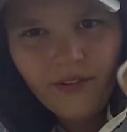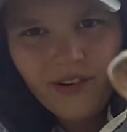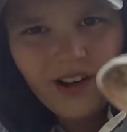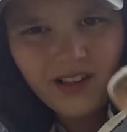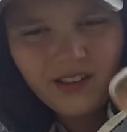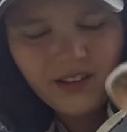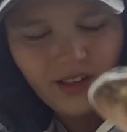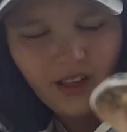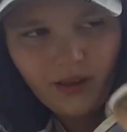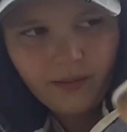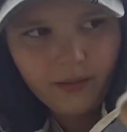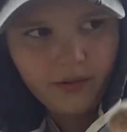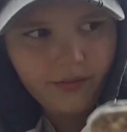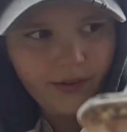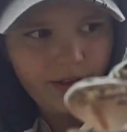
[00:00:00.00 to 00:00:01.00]
I forgot the name
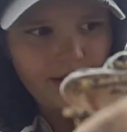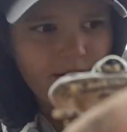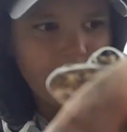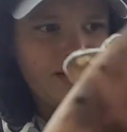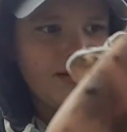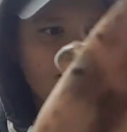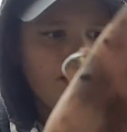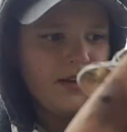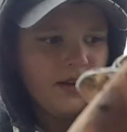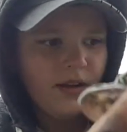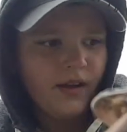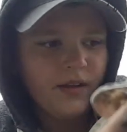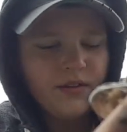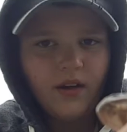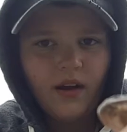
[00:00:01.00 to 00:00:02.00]
of it.
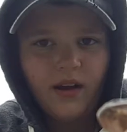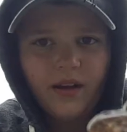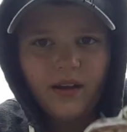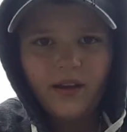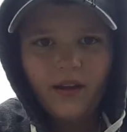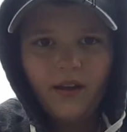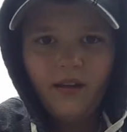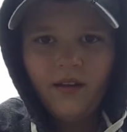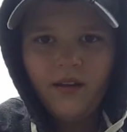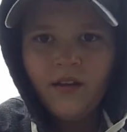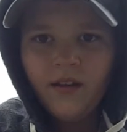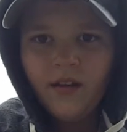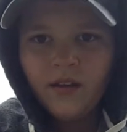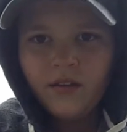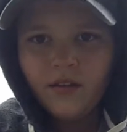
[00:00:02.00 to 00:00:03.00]
I saw it.
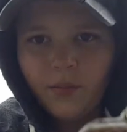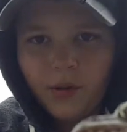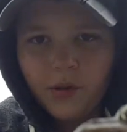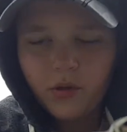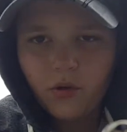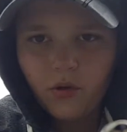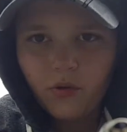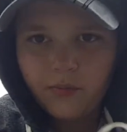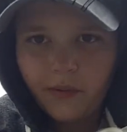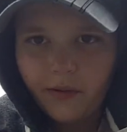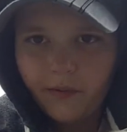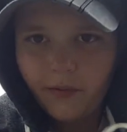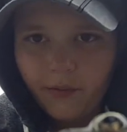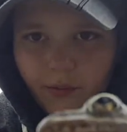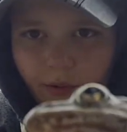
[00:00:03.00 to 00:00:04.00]
Someone told me
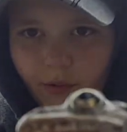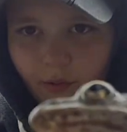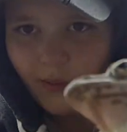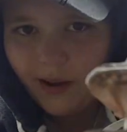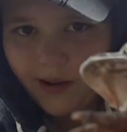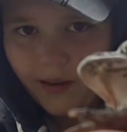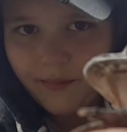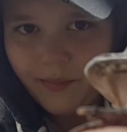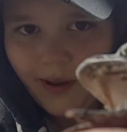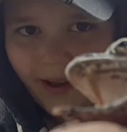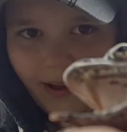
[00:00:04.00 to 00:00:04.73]
when we were walking by.